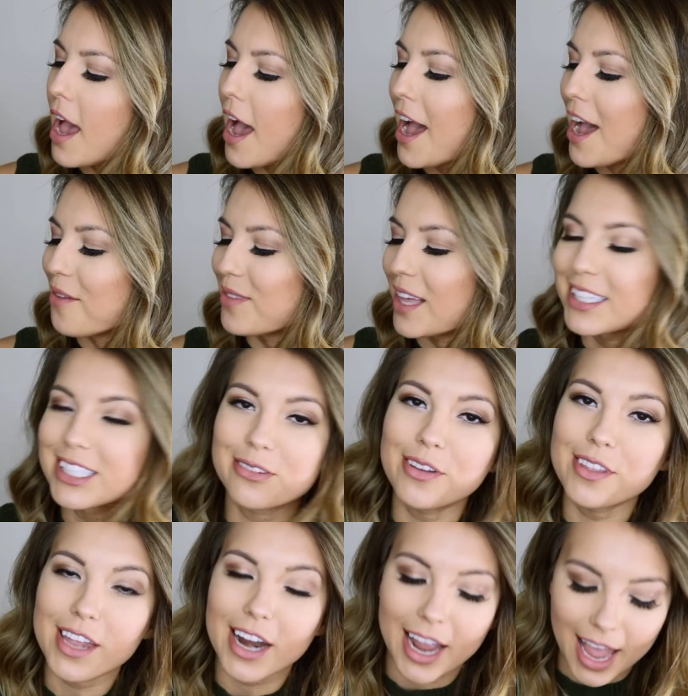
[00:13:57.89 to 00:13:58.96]
Um, that's the
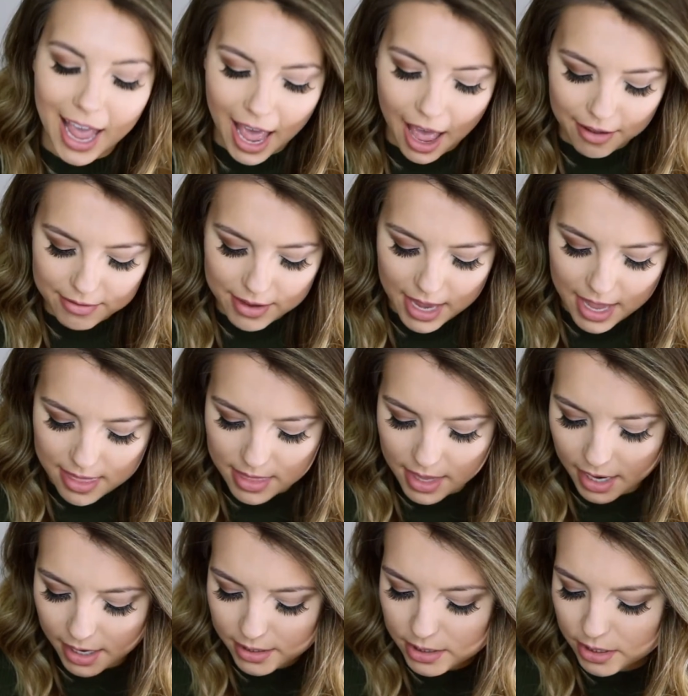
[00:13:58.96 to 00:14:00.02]
one that I have in there.